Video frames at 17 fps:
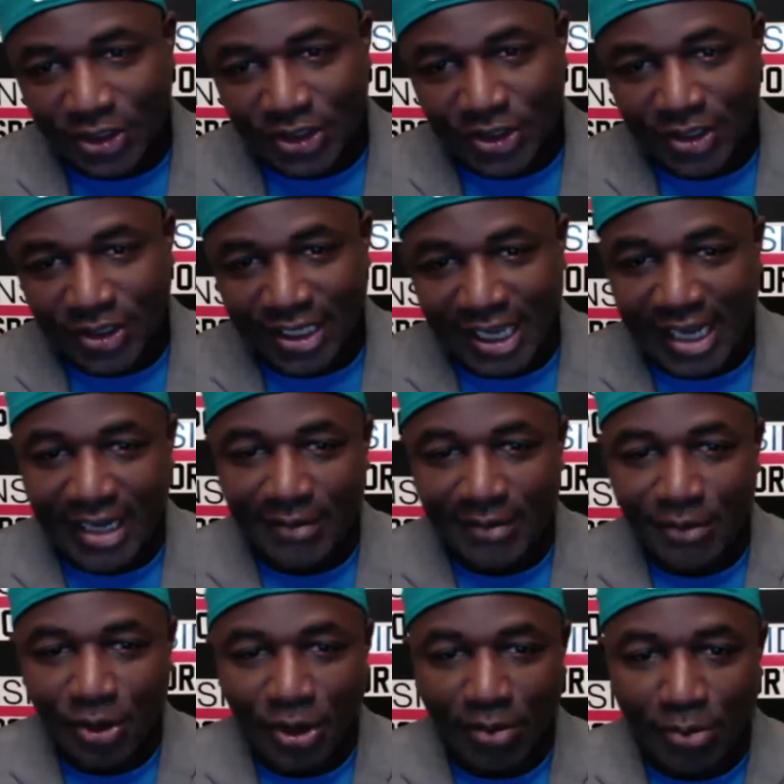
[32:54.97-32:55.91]
gaining
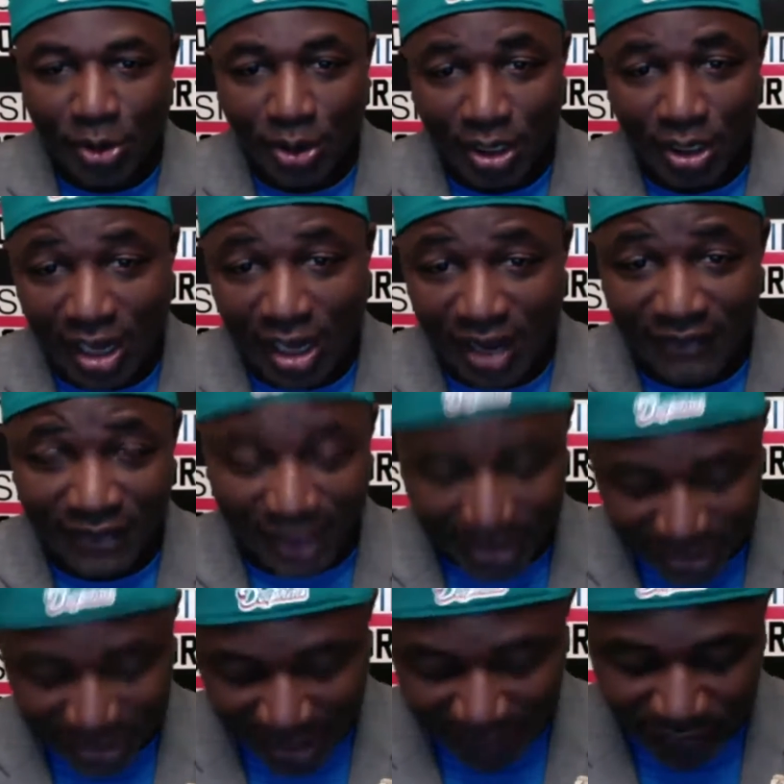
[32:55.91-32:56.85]
more and more confidence
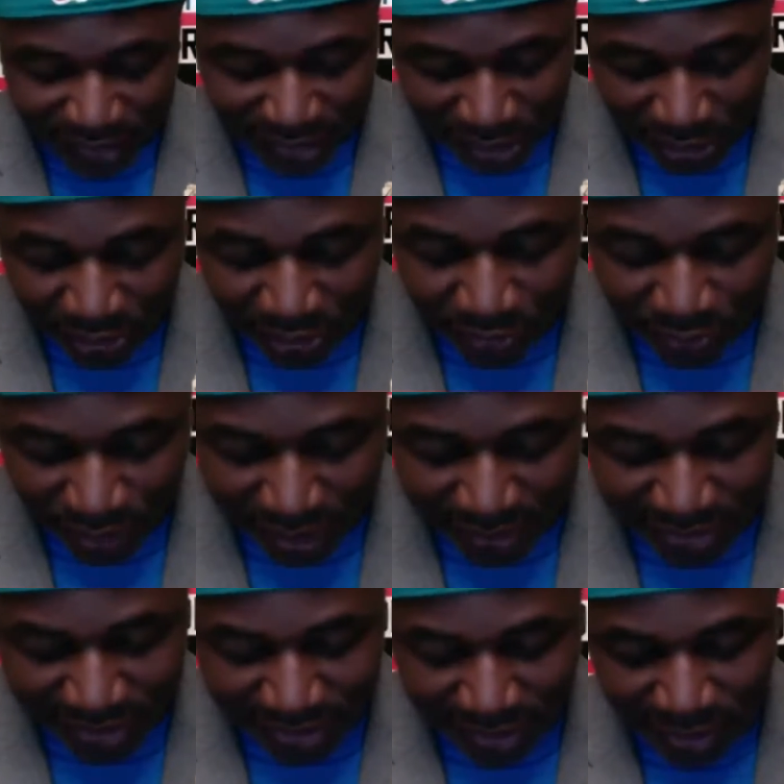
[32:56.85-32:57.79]
every single week.
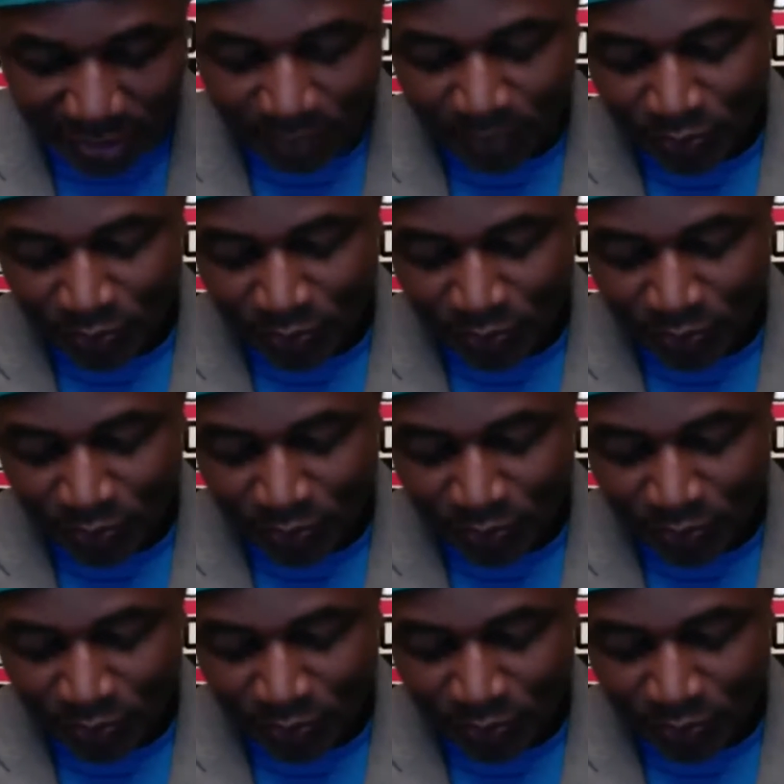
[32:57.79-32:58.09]
So